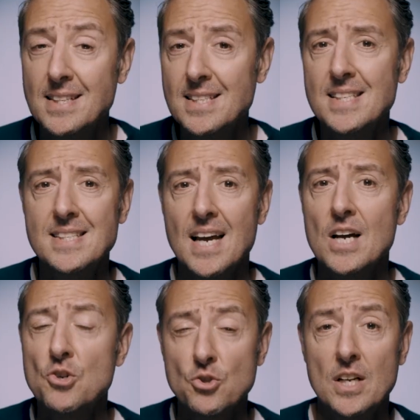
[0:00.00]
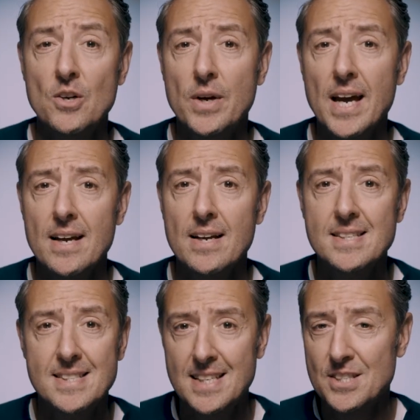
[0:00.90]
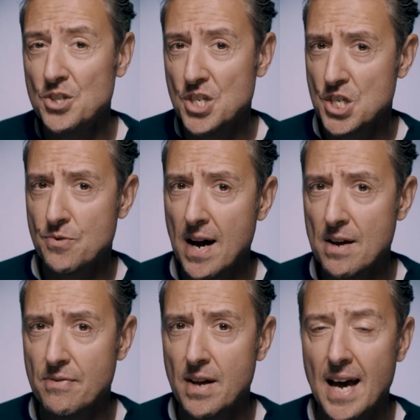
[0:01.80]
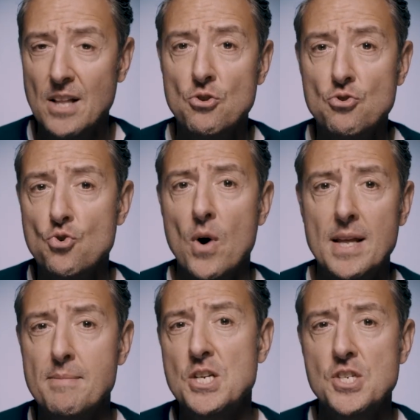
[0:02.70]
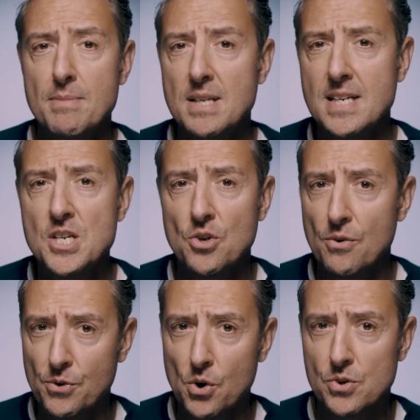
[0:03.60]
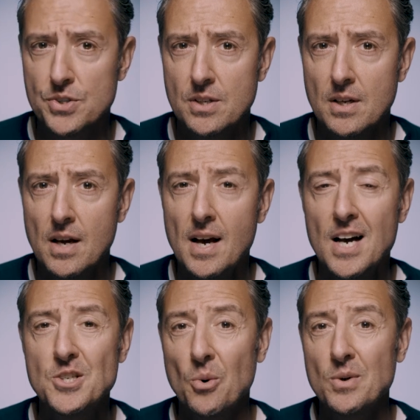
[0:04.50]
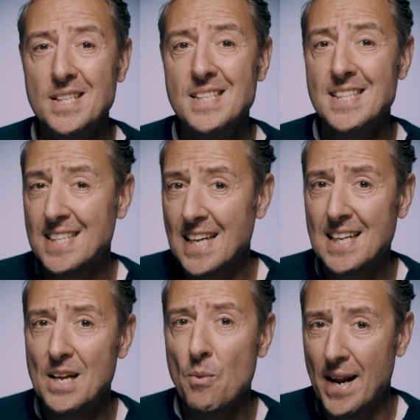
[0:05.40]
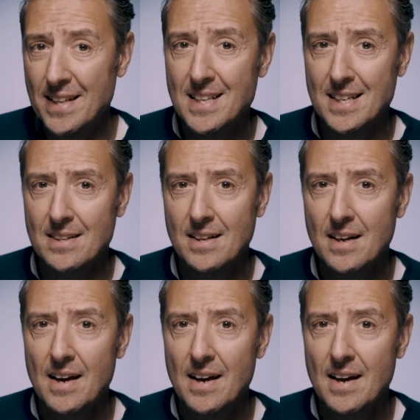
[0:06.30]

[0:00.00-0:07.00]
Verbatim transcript: this is totally okay since the GH5 and the dual image stabilization of course. So this is exactly what I did